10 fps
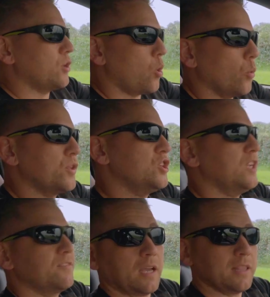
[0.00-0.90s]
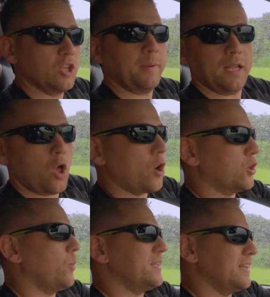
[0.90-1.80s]
to hold the shifts a little bit
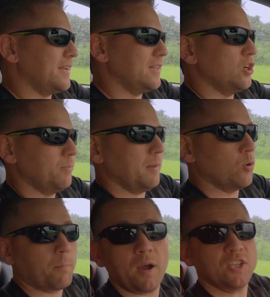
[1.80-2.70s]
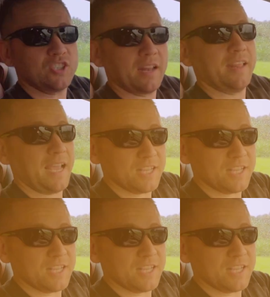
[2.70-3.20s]
longer when you need a little bit more punch out of the